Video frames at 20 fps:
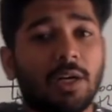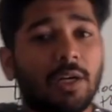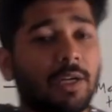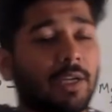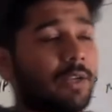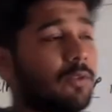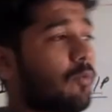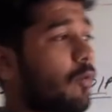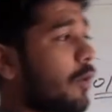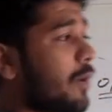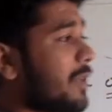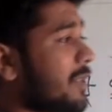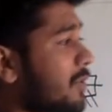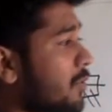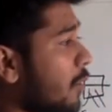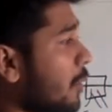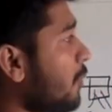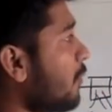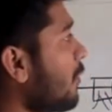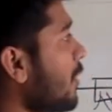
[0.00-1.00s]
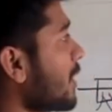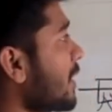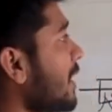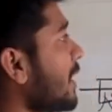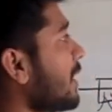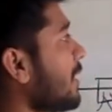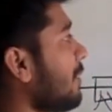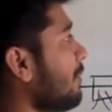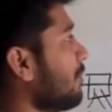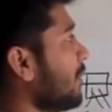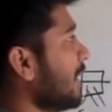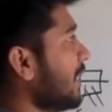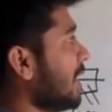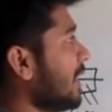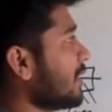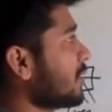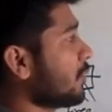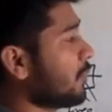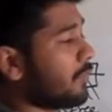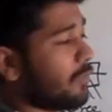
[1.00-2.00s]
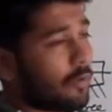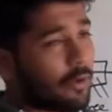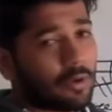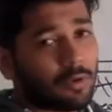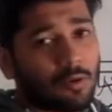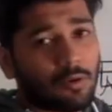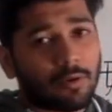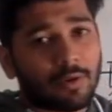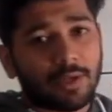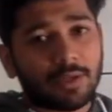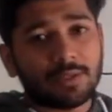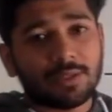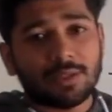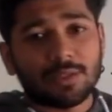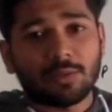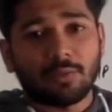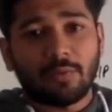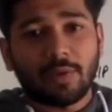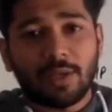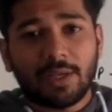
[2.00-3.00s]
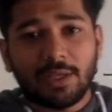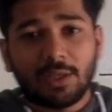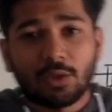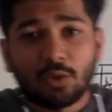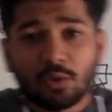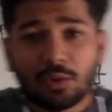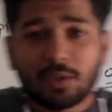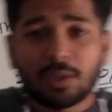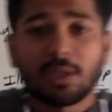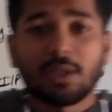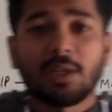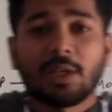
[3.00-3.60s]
It won't stop working completely. So fault tolerance is a very good